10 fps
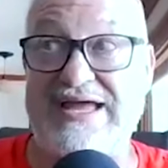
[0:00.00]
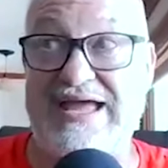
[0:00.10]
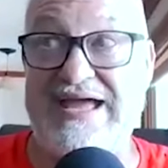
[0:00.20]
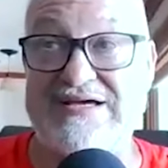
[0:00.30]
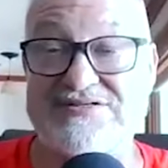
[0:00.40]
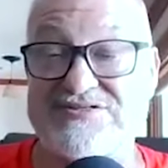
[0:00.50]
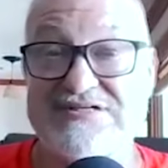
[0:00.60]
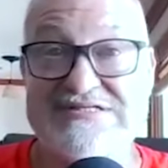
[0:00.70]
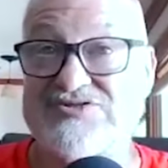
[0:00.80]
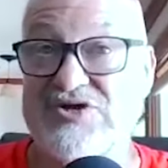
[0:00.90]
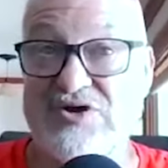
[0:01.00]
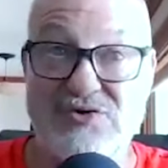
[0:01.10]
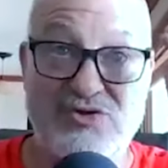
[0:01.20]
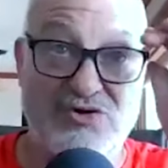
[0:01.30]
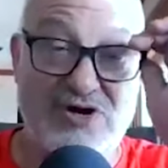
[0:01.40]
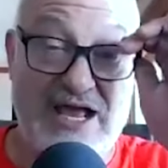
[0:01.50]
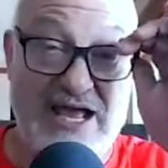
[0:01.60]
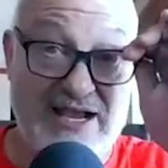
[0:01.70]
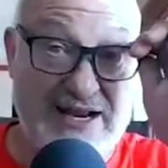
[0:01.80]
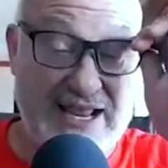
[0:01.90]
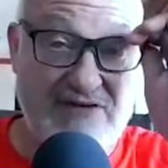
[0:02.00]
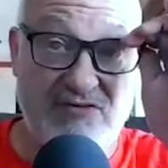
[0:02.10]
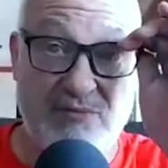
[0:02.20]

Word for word: gas. So you're not going to have a